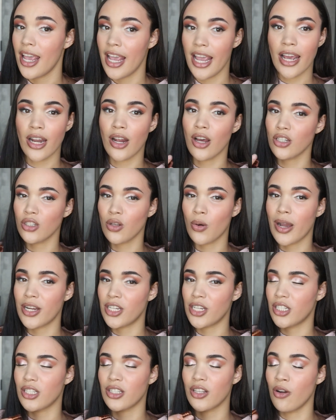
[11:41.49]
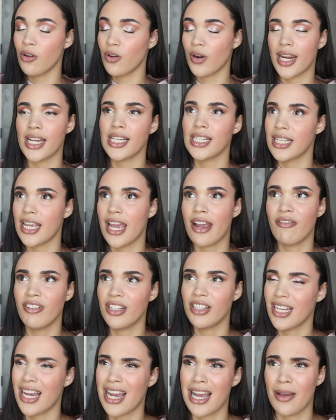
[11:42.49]
And also I just go crazy
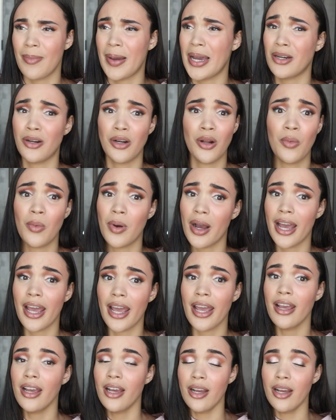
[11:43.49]
every time. I don't know why.